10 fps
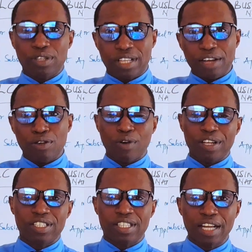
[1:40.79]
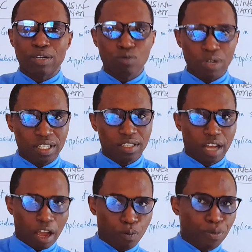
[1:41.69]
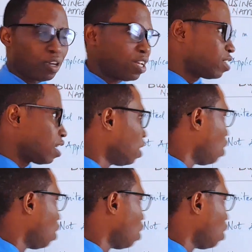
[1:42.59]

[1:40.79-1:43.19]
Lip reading: that you registered with. I hope you understand.